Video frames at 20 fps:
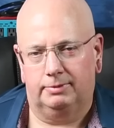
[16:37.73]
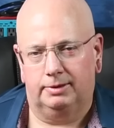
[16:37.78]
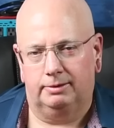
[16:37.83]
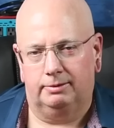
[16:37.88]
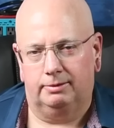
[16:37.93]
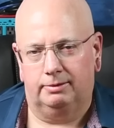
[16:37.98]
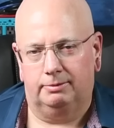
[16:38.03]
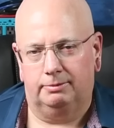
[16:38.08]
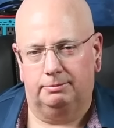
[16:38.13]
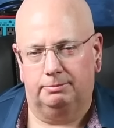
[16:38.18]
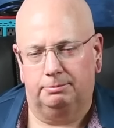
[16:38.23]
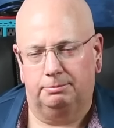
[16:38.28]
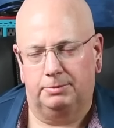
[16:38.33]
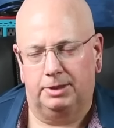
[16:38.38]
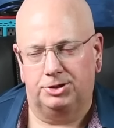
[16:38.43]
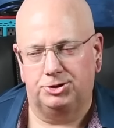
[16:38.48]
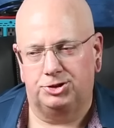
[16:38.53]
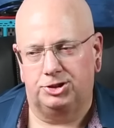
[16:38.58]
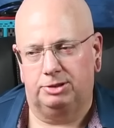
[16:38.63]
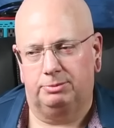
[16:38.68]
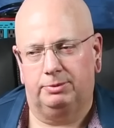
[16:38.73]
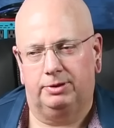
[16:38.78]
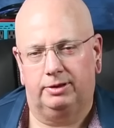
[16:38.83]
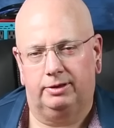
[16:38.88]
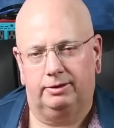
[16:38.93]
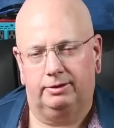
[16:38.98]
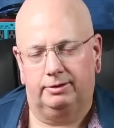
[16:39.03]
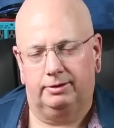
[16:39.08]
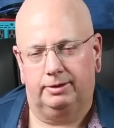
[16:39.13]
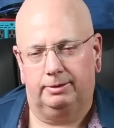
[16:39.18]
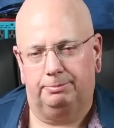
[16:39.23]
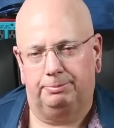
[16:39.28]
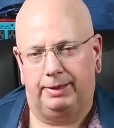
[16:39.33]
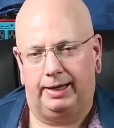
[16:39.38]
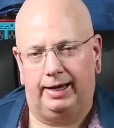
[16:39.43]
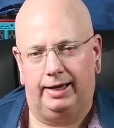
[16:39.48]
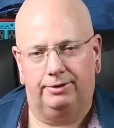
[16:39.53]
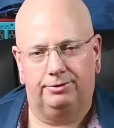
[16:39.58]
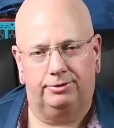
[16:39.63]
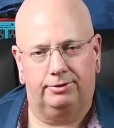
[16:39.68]
uh, majjhima, the
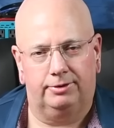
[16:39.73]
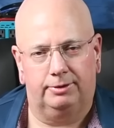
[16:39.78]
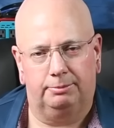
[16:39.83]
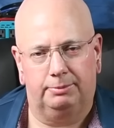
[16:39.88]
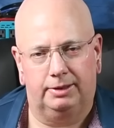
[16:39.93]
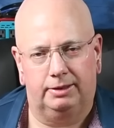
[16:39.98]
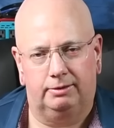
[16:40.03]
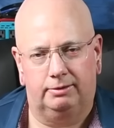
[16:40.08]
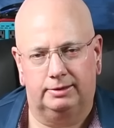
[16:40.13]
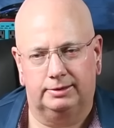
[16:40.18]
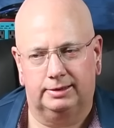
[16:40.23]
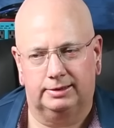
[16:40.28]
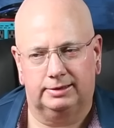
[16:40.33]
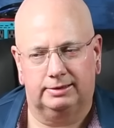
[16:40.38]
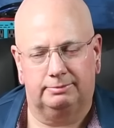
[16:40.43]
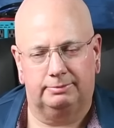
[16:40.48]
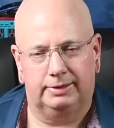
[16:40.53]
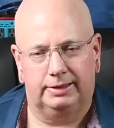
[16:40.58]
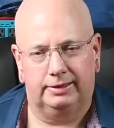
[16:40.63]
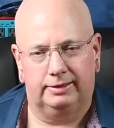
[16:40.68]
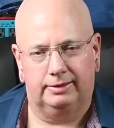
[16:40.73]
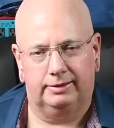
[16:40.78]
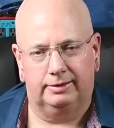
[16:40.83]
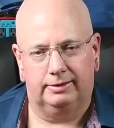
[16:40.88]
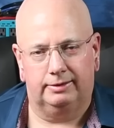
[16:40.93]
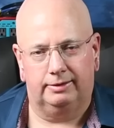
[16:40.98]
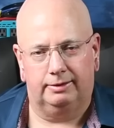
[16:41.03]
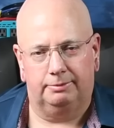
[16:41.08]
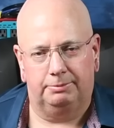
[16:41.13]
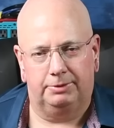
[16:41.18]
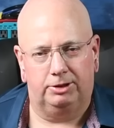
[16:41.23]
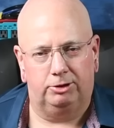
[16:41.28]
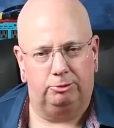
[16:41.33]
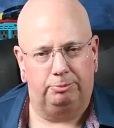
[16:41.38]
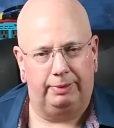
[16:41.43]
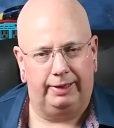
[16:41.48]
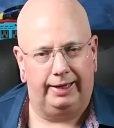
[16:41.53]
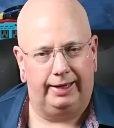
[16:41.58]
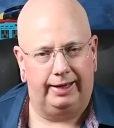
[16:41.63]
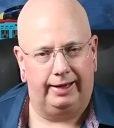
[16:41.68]
path of the middle. It doesn't mean the middle
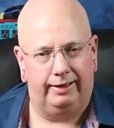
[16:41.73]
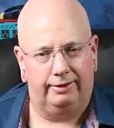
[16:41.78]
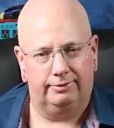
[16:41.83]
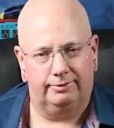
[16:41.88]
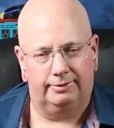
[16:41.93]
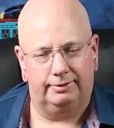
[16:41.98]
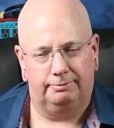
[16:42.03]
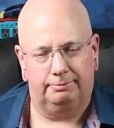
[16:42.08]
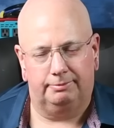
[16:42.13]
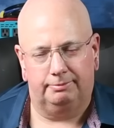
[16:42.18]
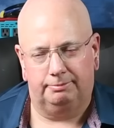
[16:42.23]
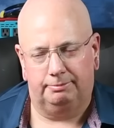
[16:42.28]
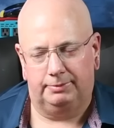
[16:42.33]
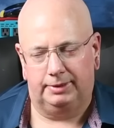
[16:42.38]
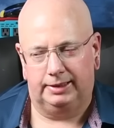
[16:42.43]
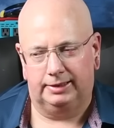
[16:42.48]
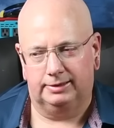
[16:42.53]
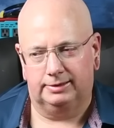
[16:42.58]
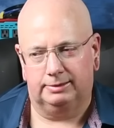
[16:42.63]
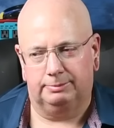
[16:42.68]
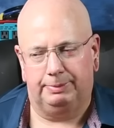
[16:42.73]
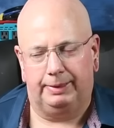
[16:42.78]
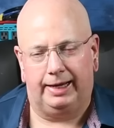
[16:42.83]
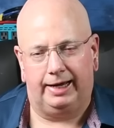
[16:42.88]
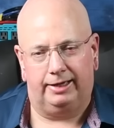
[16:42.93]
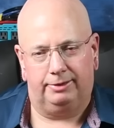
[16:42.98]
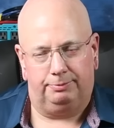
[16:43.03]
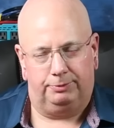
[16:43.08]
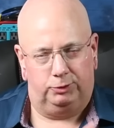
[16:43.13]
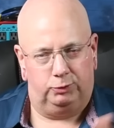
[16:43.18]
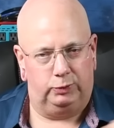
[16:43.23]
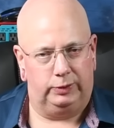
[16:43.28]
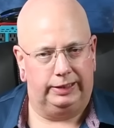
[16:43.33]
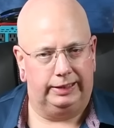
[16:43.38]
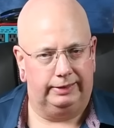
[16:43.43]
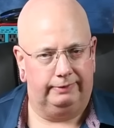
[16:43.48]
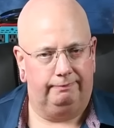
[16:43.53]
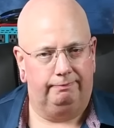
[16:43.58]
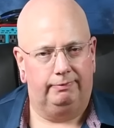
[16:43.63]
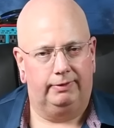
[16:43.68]
path, it means the path
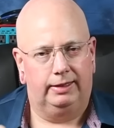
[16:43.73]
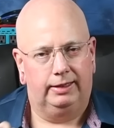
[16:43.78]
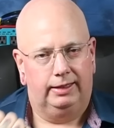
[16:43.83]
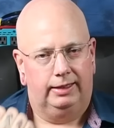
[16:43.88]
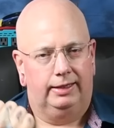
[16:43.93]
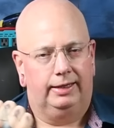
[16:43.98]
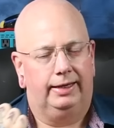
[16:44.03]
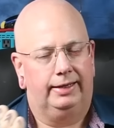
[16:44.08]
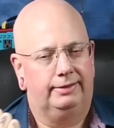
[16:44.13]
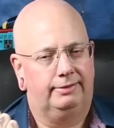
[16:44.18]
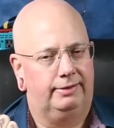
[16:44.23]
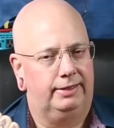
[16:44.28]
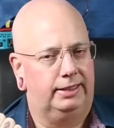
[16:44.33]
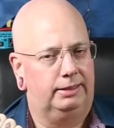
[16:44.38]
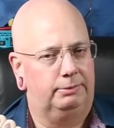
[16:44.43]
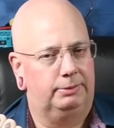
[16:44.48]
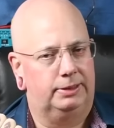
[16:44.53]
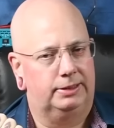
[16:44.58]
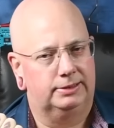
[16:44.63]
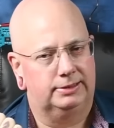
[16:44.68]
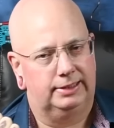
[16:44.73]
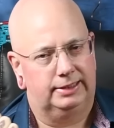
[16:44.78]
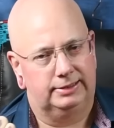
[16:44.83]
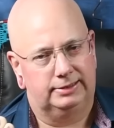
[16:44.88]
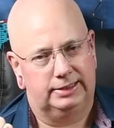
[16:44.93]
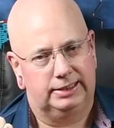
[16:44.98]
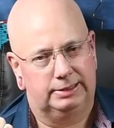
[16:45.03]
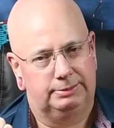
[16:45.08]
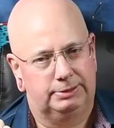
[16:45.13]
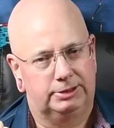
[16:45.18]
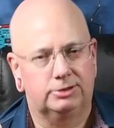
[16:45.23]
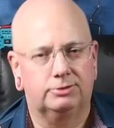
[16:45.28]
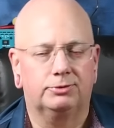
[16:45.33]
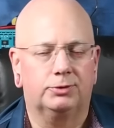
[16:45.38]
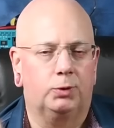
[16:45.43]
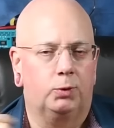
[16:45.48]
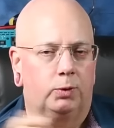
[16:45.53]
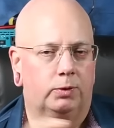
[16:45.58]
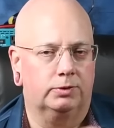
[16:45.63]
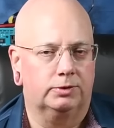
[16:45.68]
between antinomies. Antinomies, of
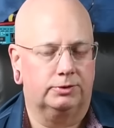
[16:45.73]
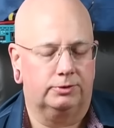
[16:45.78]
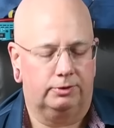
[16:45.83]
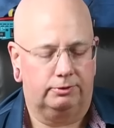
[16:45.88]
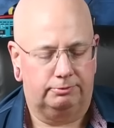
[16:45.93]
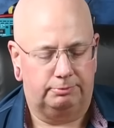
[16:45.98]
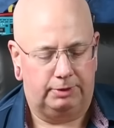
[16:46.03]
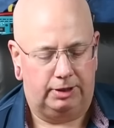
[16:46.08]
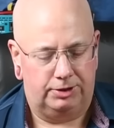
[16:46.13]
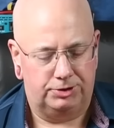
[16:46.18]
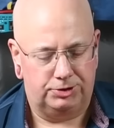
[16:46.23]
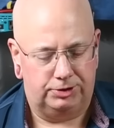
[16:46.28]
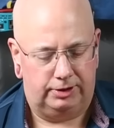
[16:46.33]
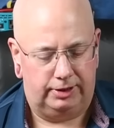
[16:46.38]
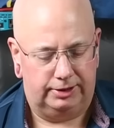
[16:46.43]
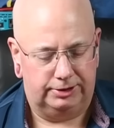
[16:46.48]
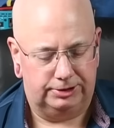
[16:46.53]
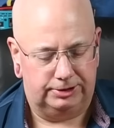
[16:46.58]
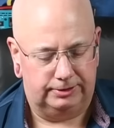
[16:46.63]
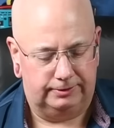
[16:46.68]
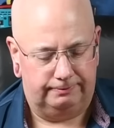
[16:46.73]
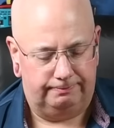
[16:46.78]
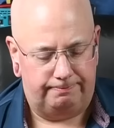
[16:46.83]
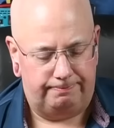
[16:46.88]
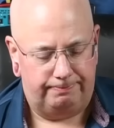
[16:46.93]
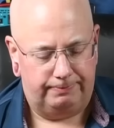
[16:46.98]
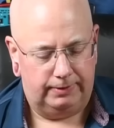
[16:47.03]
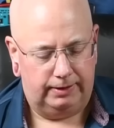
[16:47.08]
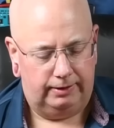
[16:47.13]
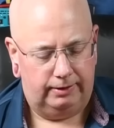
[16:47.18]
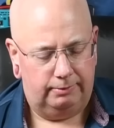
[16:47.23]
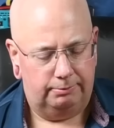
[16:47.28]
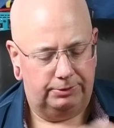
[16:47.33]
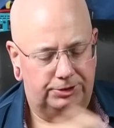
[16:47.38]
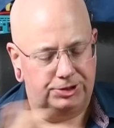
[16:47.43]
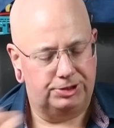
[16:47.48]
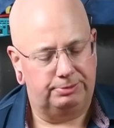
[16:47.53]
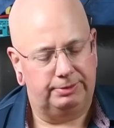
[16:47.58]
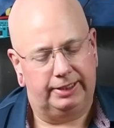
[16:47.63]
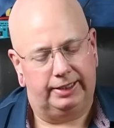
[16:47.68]
course, are of modulation.
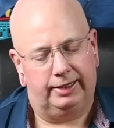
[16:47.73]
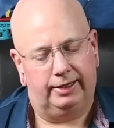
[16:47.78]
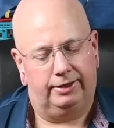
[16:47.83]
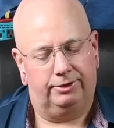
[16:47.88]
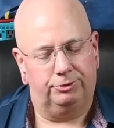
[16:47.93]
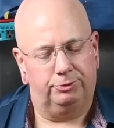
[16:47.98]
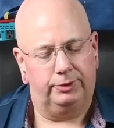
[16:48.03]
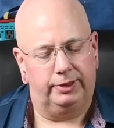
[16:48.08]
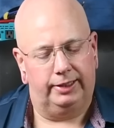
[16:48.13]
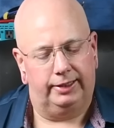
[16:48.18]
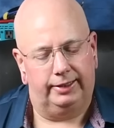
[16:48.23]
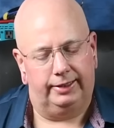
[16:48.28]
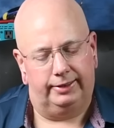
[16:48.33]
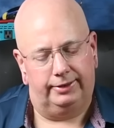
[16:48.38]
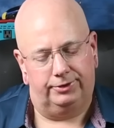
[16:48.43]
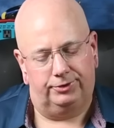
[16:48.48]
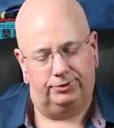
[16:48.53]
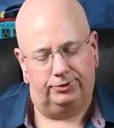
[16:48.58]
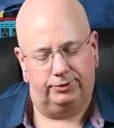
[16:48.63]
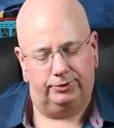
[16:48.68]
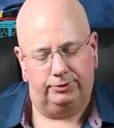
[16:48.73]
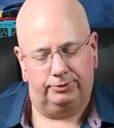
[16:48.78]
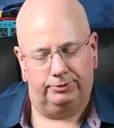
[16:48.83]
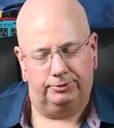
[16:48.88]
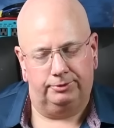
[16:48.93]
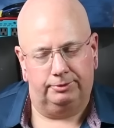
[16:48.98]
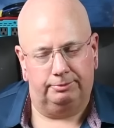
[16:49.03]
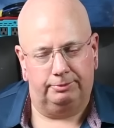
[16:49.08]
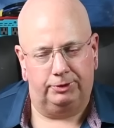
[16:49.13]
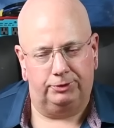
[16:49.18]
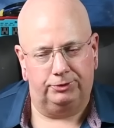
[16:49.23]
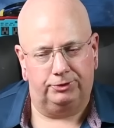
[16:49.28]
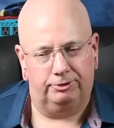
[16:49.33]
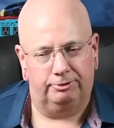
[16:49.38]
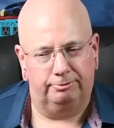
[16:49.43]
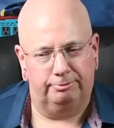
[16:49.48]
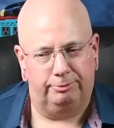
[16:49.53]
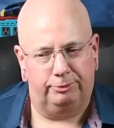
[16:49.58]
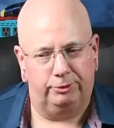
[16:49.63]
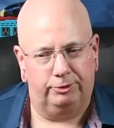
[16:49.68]
Majjhima Nikaya 3.82, the most
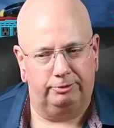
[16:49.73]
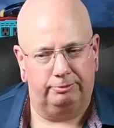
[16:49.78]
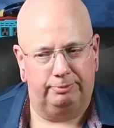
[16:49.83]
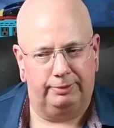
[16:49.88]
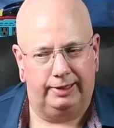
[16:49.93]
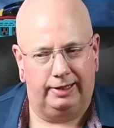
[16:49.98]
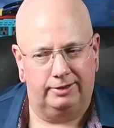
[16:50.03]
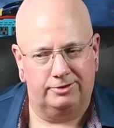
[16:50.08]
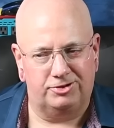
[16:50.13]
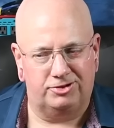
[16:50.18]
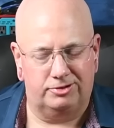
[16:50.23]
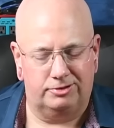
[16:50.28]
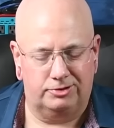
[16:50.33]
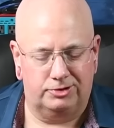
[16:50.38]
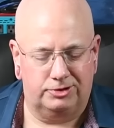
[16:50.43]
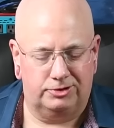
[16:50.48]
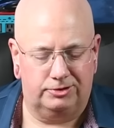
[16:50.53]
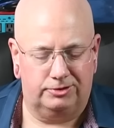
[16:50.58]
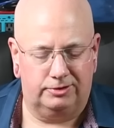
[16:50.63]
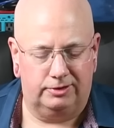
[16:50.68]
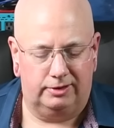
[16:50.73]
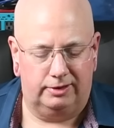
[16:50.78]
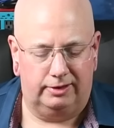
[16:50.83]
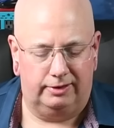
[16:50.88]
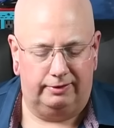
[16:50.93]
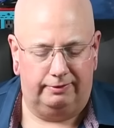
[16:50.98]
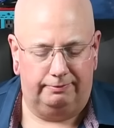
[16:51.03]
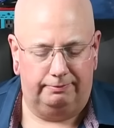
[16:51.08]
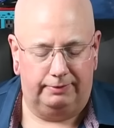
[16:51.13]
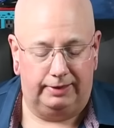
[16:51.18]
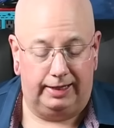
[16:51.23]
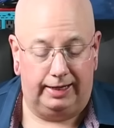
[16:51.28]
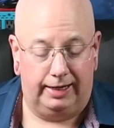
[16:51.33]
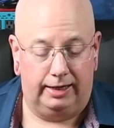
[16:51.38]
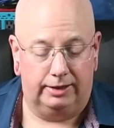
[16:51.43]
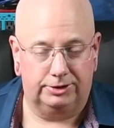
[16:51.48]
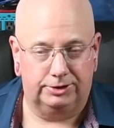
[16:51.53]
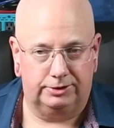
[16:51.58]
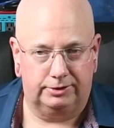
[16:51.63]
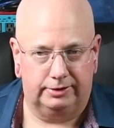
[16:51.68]
important passage um,
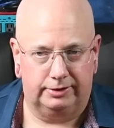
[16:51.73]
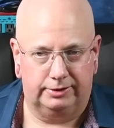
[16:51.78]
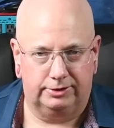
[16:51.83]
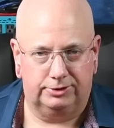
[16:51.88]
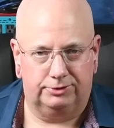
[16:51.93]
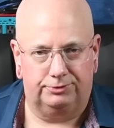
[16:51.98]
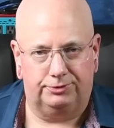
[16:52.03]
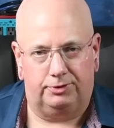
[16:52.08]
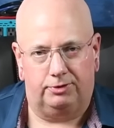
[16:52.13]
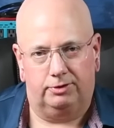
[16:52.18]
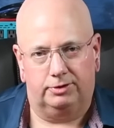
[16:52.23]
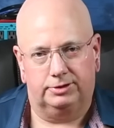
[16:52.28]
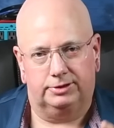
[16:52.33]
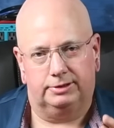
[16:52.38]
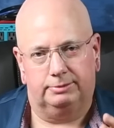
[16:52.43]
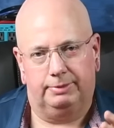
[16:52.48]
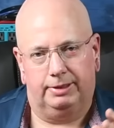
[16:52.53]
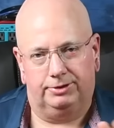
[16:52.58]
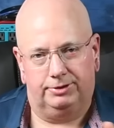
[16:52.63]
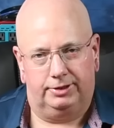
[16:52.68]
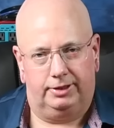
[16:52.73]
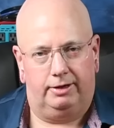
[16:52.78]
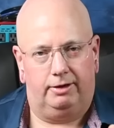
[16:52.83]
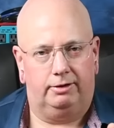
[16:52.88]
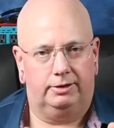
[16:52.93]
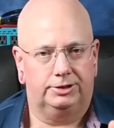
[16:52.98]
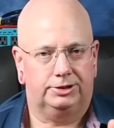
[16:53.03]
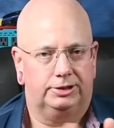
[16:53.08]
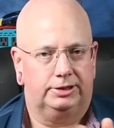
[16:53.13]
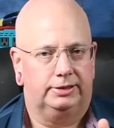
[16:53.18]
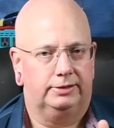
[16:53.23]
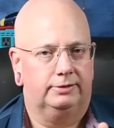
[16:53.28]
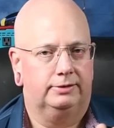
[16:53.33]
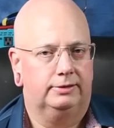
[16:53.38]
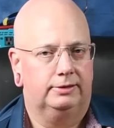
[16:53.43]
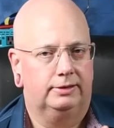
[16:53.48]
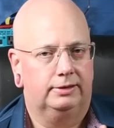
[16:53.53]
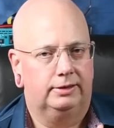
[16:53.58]
actually as far as the methodology,